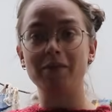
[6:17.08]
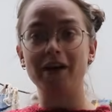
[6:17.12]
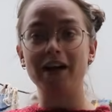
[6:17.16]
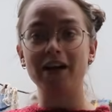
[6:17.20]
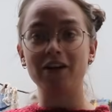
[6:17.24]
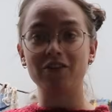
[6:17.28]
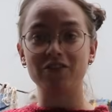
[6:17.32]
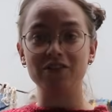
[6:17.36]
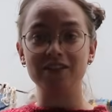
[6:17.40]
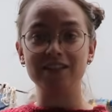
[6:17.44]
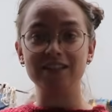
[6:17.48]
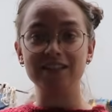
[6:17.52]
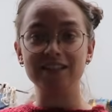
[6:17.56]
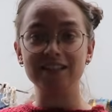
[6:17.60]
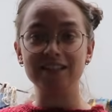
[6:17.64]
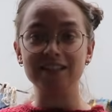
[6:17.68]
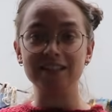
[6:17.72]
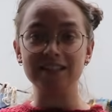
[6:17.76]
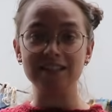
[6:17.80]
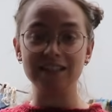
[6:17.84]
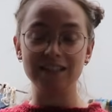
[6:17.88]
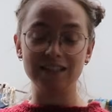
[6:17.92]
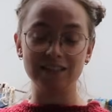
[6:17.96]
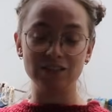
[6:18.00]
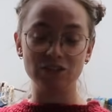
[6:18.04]
my
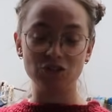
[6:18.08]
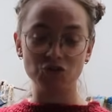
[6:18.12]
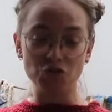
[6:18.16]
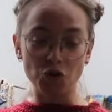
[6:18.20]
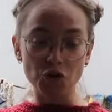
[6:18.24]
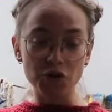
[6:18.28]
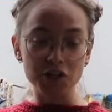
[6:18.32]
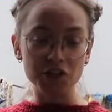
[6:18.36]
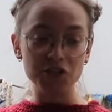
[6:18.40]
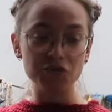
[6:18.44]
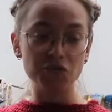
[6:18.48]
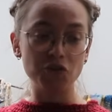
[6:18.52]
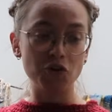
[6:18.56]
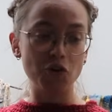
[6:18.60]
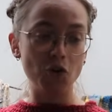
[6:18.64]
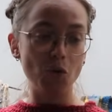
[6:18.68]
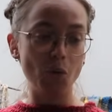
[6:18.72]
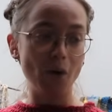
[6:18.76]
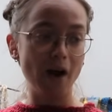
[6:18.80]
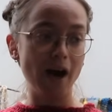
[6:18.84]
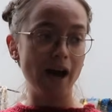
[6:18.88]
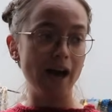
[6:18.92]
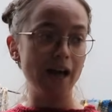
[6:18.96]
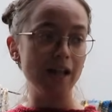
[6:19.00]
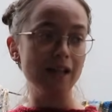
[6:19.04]
Christine, in storage for a
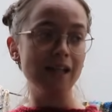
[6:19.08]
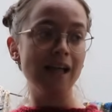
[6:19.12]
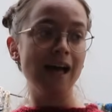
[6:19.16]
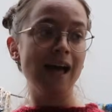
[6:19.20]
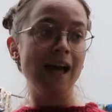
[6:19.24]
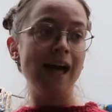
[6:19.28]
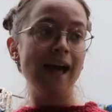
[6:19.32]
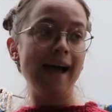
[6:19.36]
while,